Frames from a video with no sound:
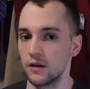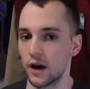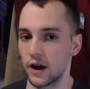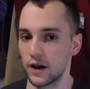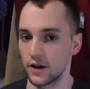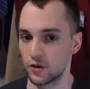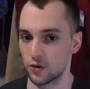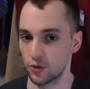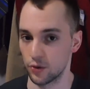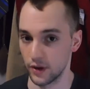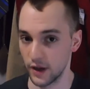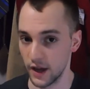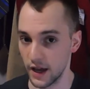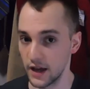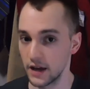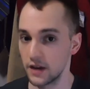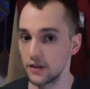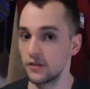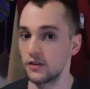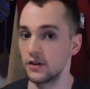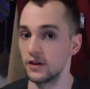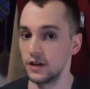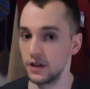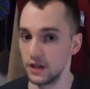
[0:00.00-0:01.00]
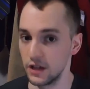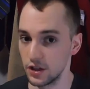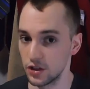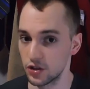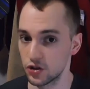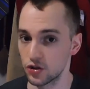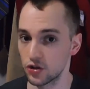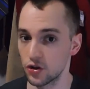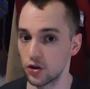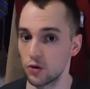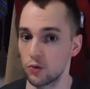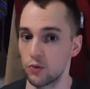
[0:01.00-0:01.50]
the
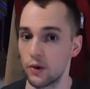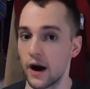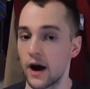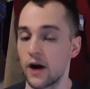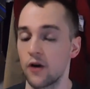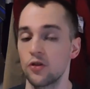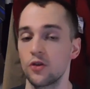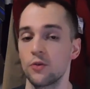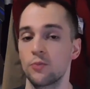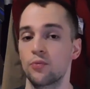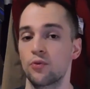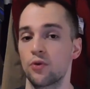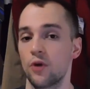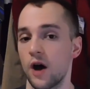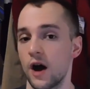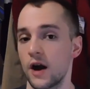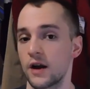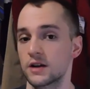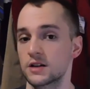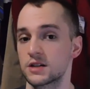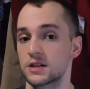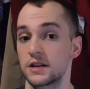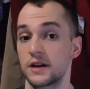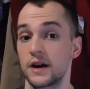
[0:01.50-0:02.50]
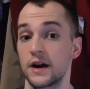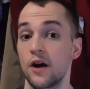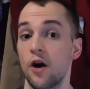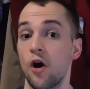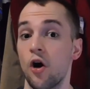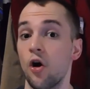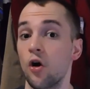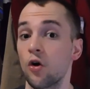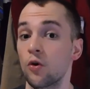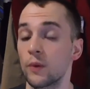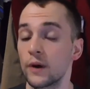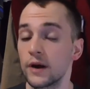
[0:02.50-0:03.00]
niche around the products that I
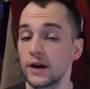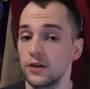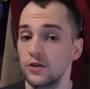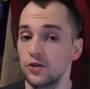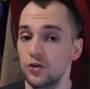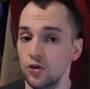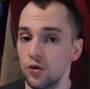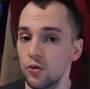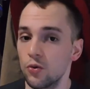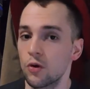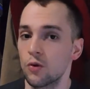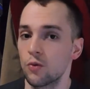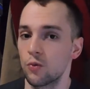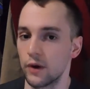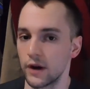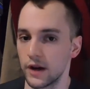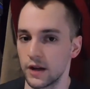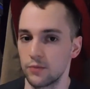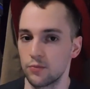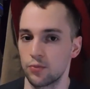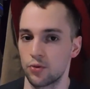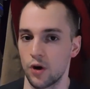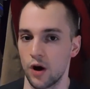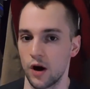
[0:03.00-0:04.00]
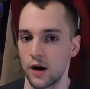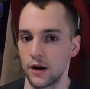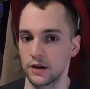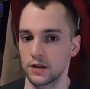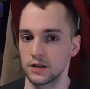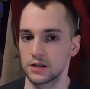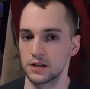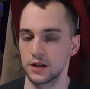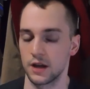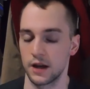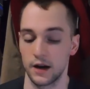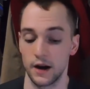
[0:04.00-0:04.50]
already knew were winning products,